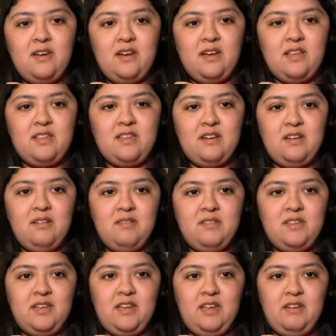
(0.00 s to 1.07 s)
I thought it
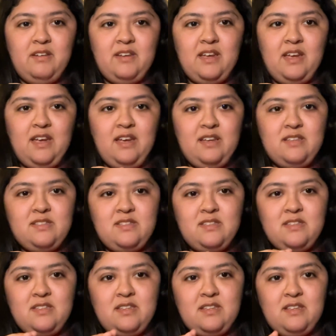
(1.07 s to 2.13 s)
was a cute case
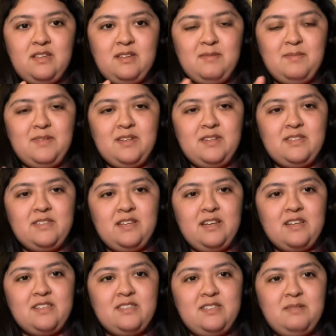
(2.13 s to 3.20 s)
and plus I
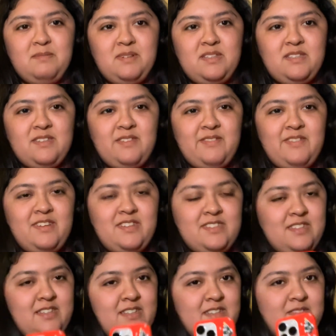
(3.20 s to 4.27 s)
could see myself
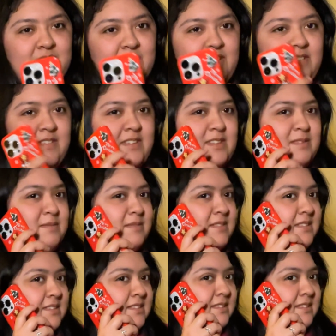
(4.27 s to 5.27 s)
using this for Christmas.